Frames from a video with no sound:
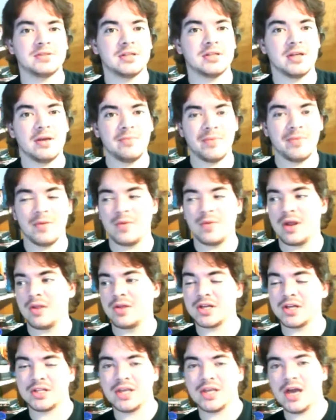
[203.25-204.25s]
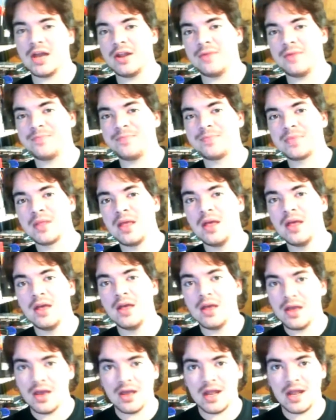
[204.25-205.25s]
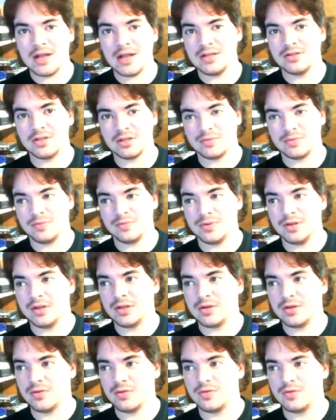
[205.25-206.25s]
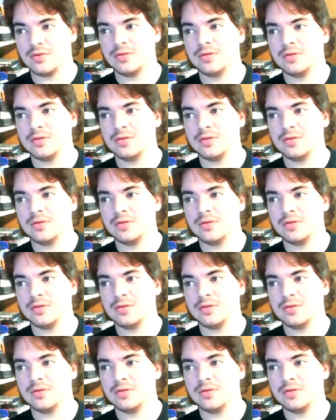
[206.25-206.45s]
when I looked at it, it actually looks pretty cool.